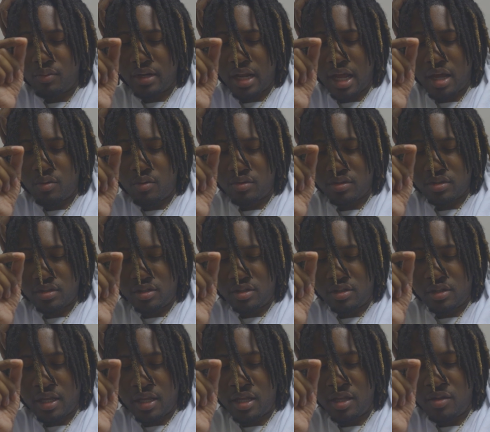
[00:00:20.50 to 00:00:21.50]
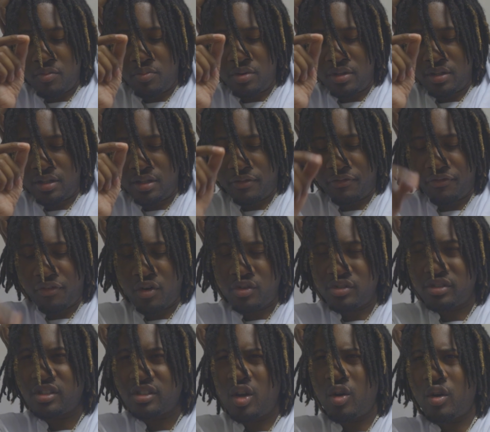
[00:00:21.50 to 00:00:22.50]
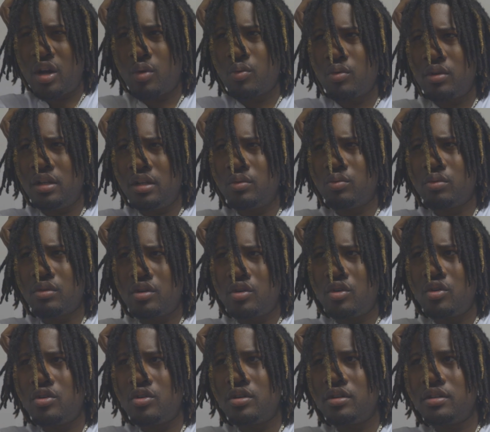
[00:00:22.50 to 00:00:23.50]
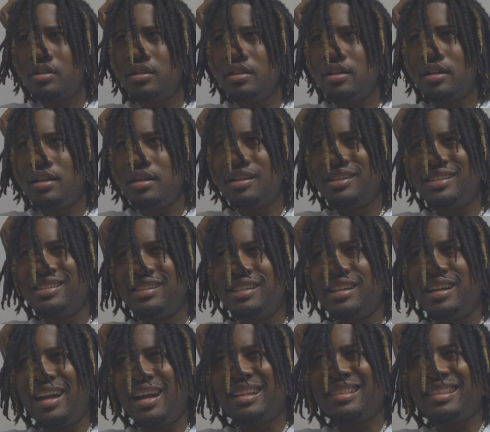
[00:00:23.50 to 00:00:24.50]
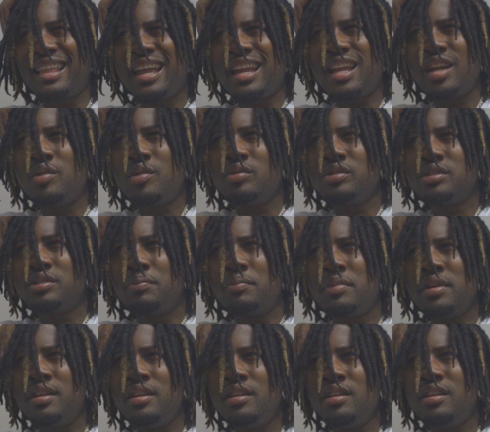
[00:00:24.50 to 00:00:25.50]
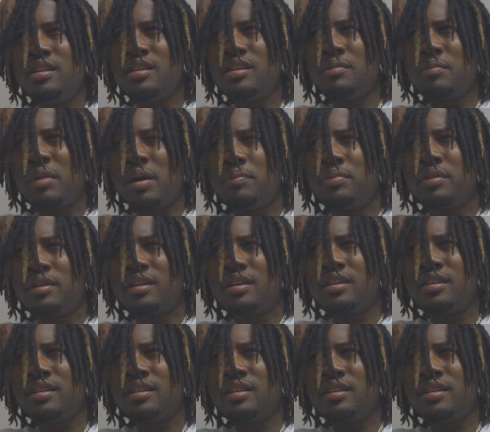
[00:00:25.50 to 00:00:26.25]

when I was uh, eight, but the first song I really recorded, I think it was me and my big